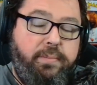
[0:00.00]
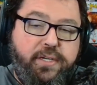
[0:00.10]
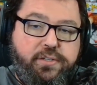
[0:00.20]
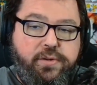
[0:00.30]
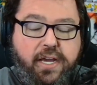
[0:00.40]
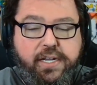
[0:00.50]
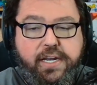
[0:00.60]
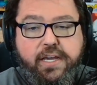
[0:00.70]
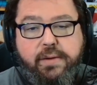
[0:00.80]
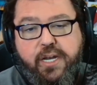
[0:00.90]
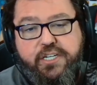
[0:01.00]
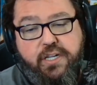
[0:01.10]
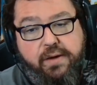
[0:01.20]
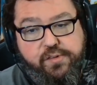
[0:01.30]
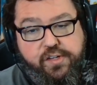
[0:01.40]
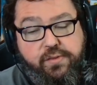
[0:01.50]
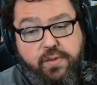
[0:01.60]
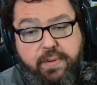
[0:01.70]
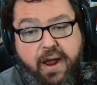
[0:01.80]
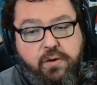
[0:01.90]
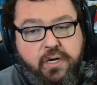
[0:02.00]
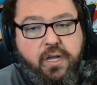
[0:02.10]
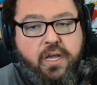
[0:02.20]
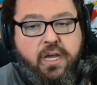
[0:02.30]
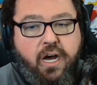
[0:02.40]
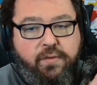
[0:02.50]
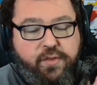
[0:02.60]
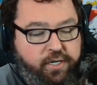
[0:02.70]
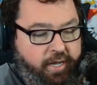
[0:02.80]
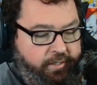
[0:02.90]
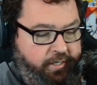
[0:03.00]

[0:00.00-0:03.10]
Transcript: Boogie two nine eight eight coming at you live once again through the power of the internet.